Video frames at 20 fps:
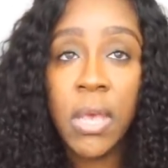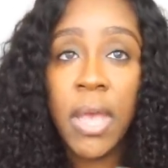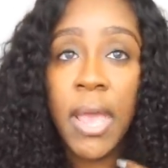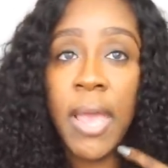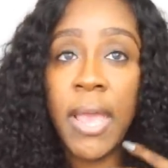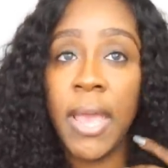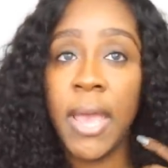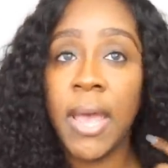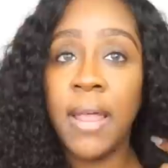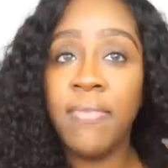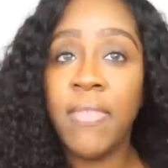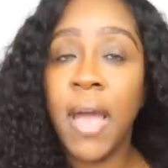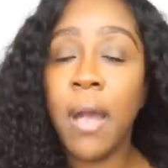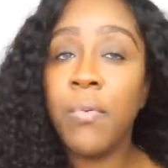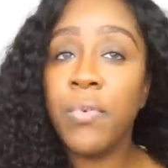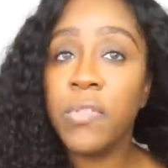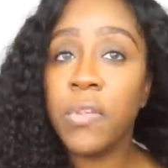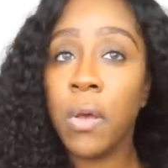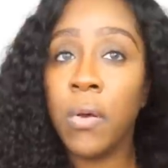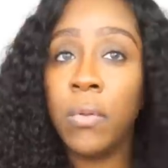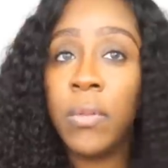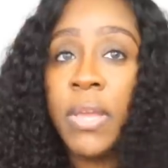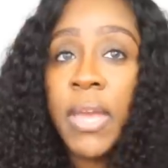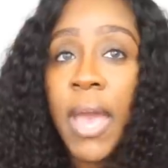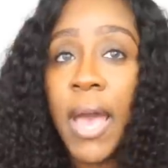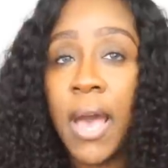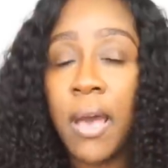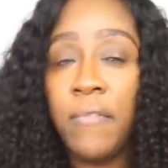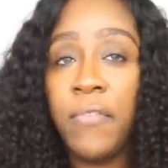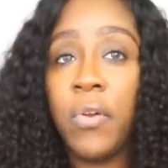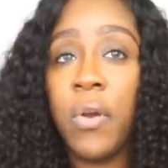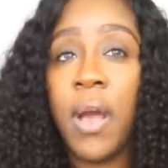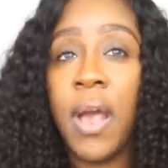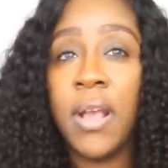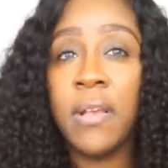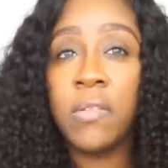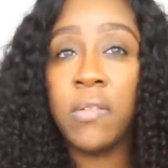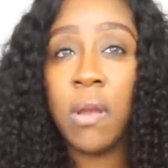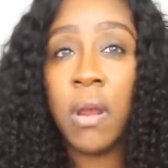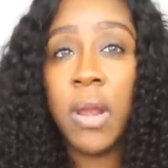And that was only after
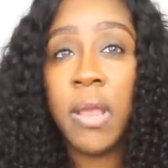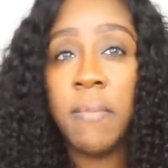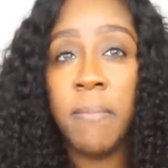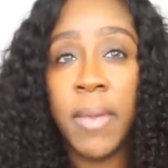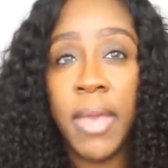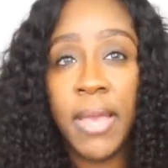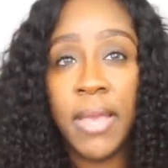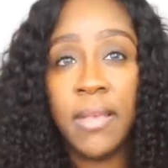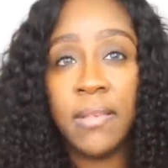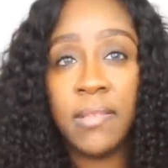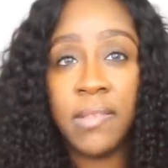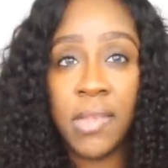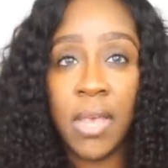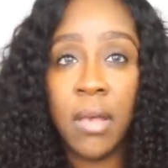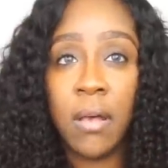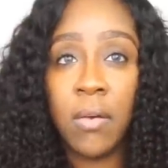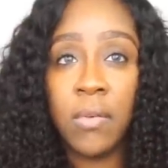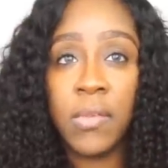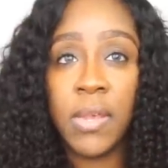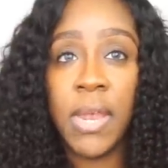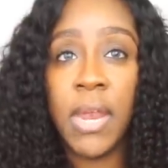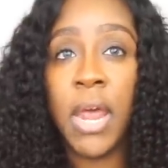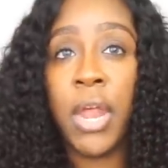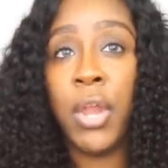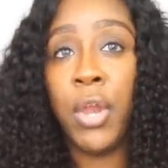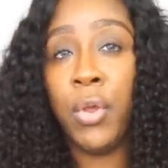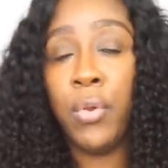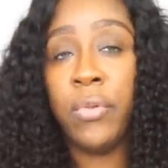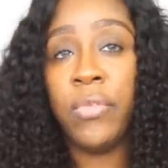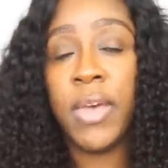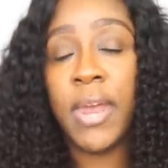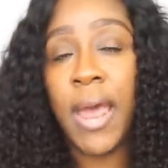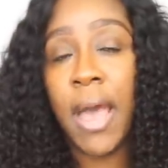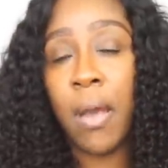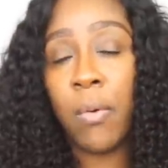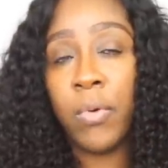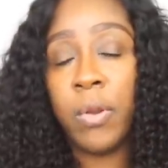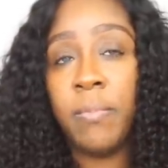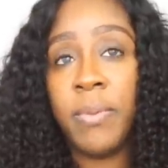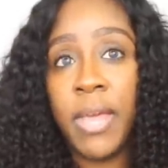I started making sales, and I knew that I
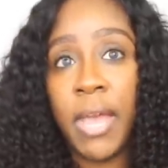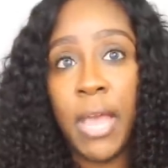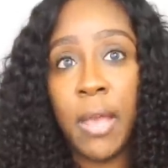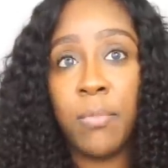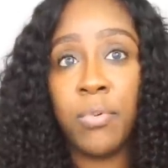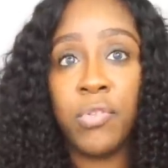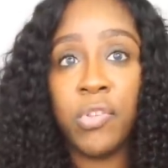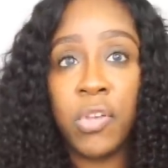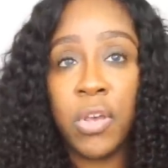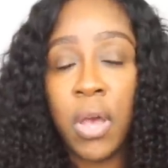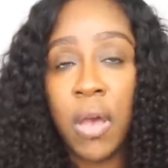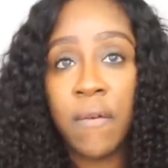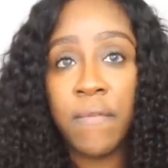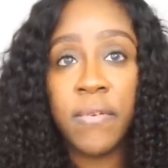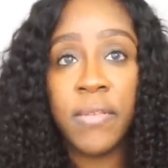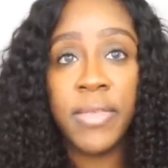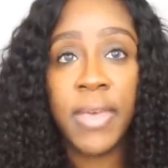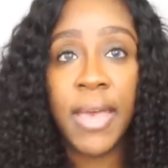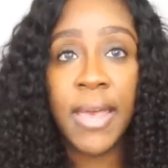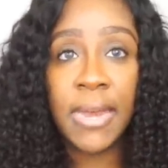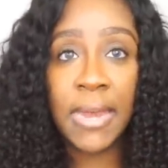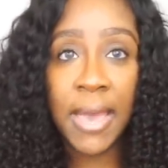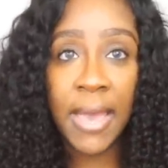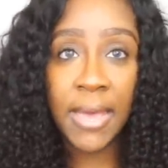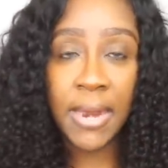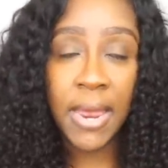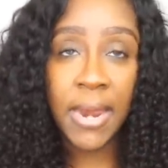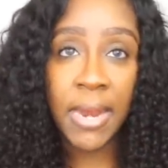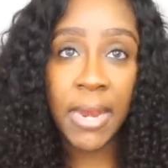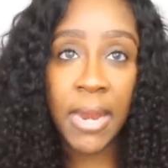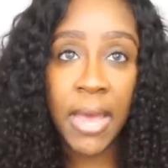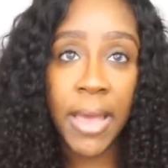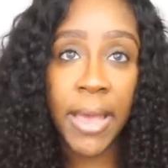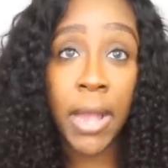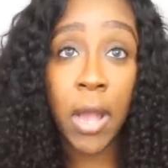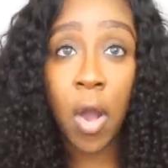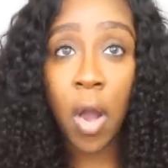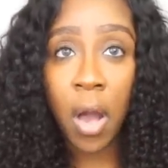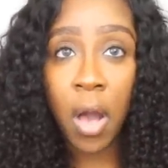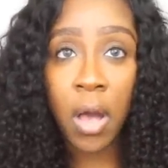would be able to cover that
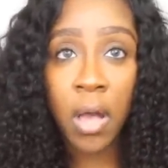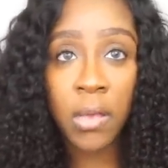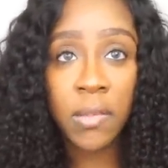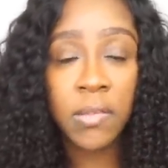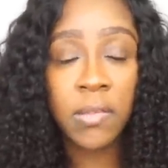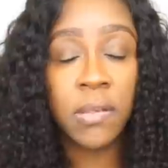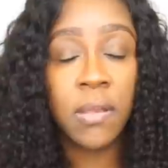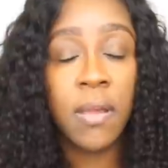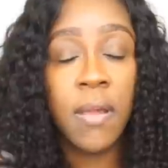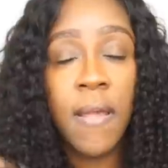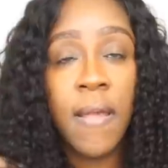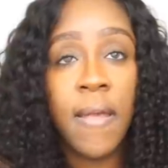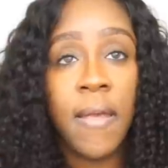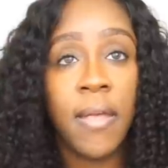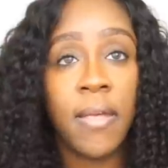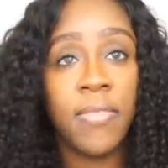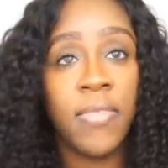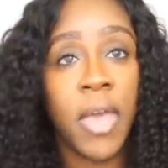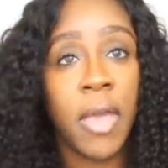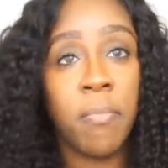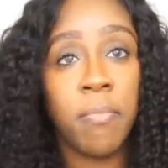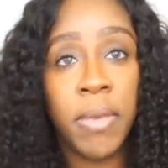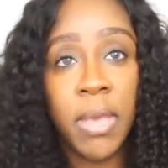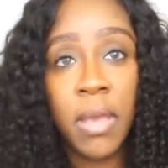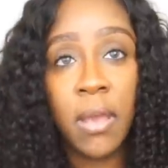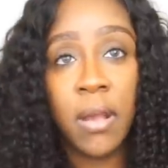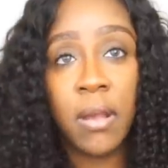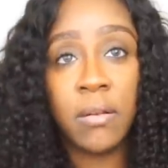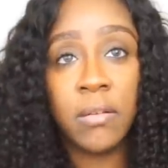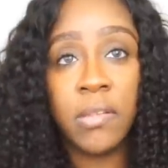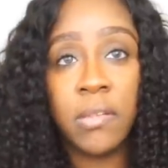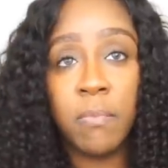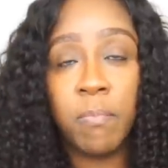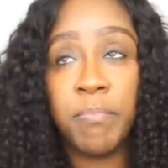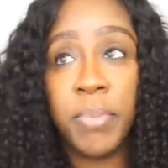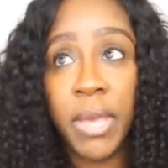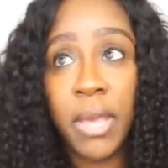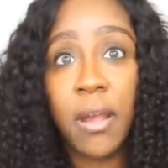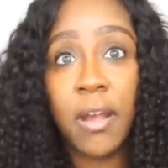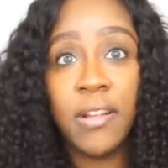$9.99 cost that Big
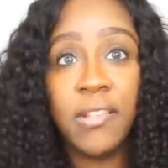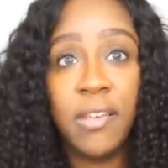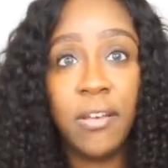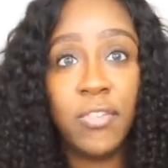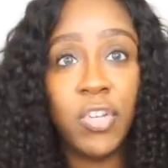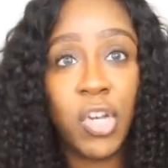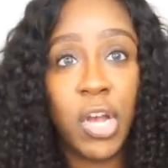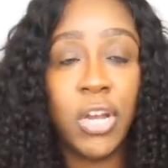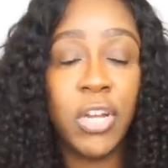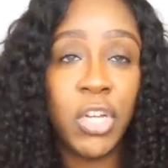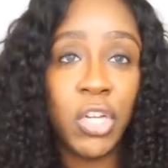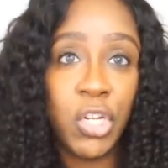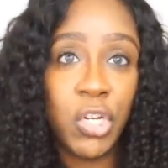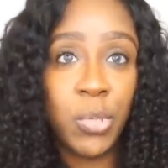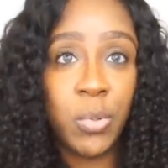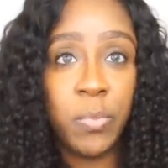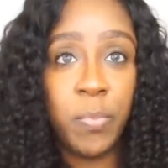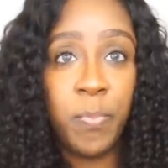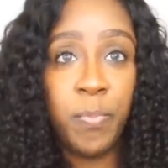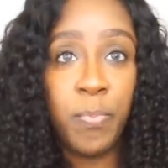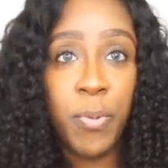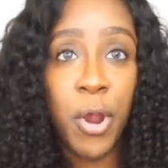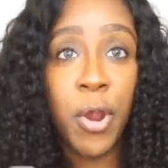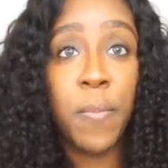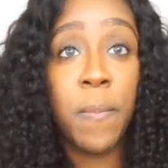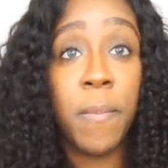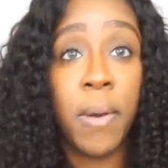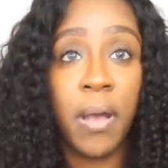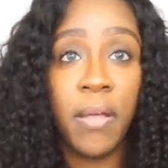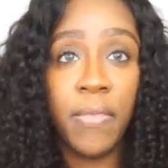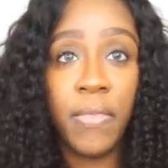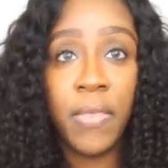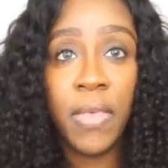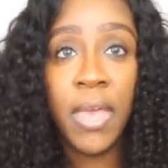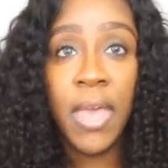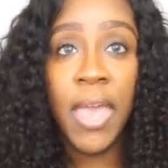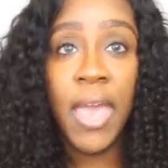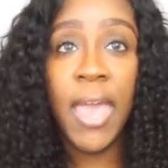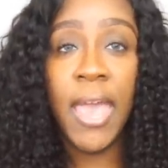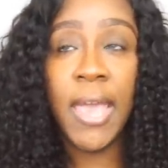Cartel charges you per month.
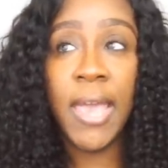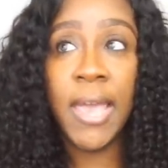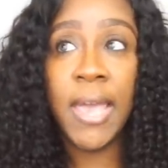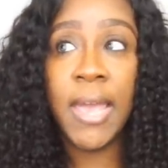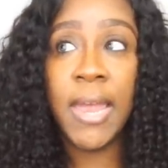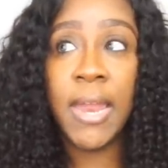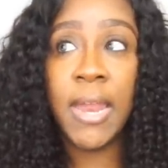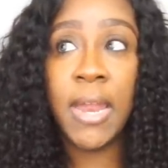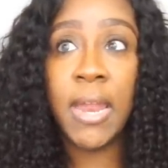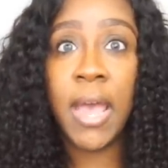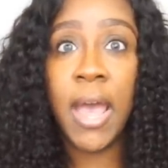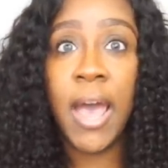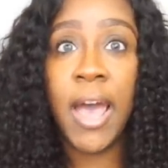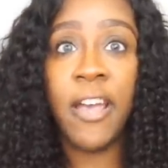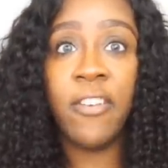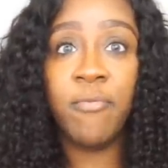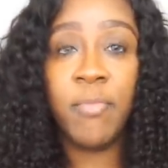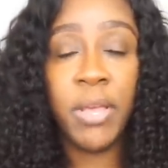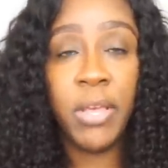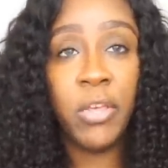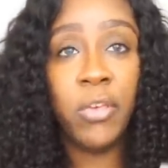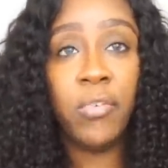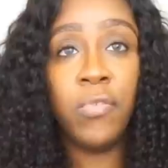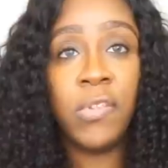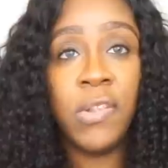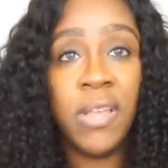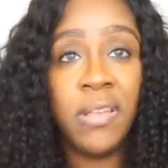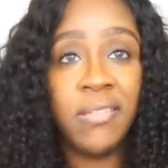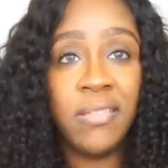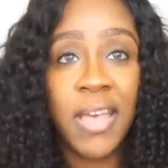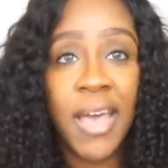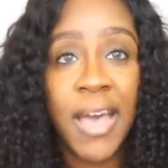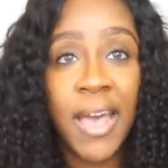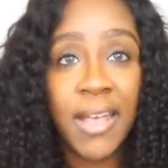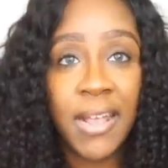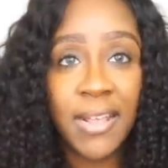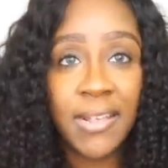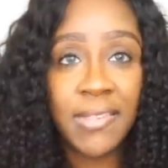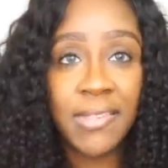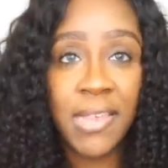And I've been using
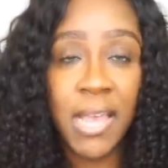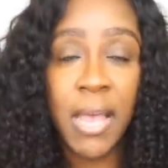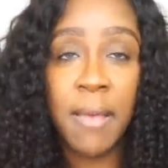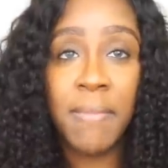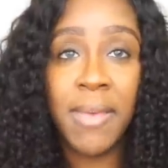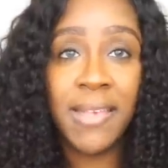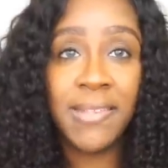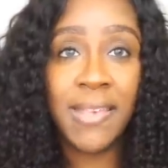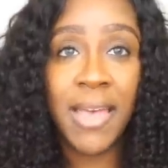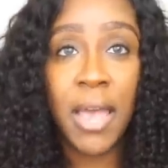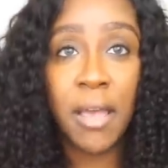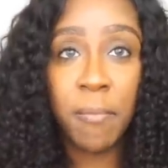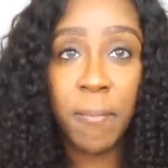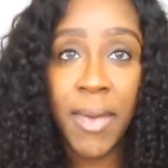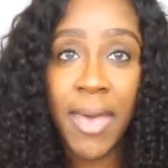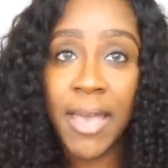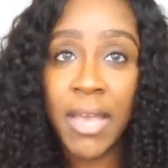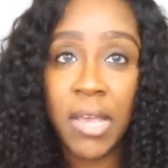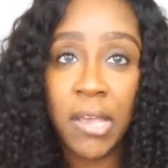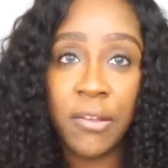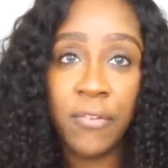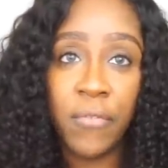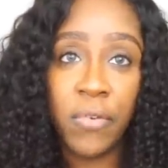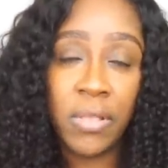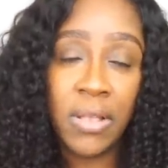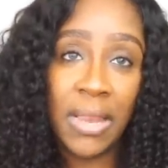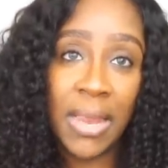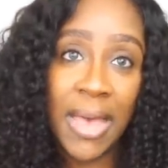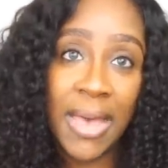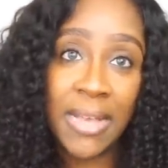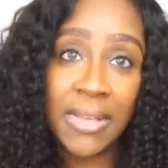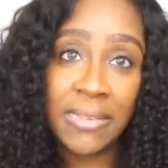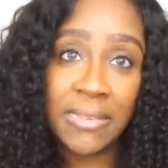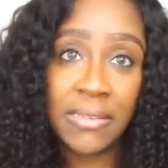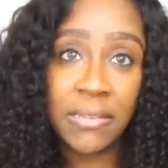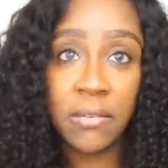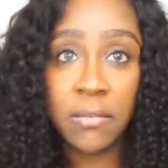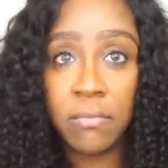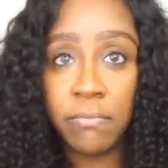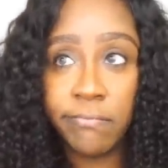that same exact package for the
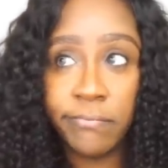last